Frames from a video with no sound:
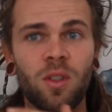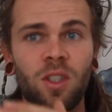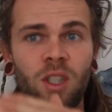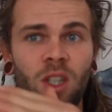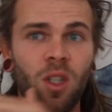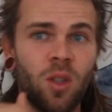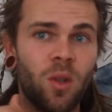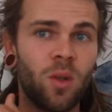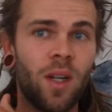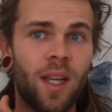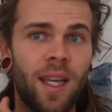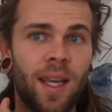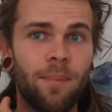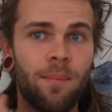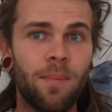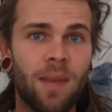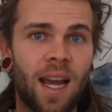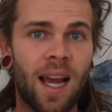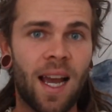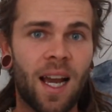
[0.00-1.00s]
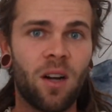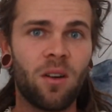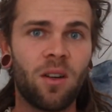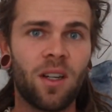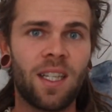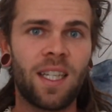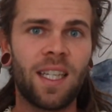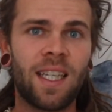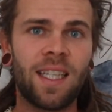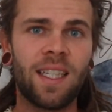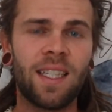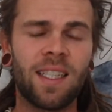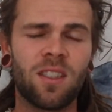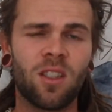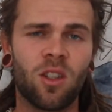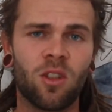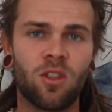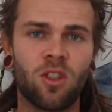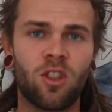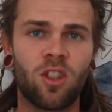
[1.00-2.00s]
till him now, and he is
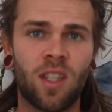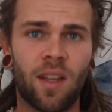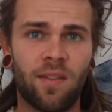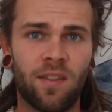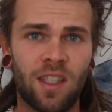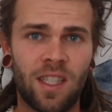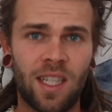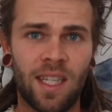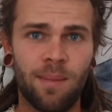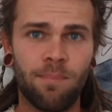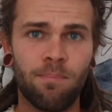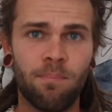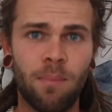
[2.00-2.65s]
on 17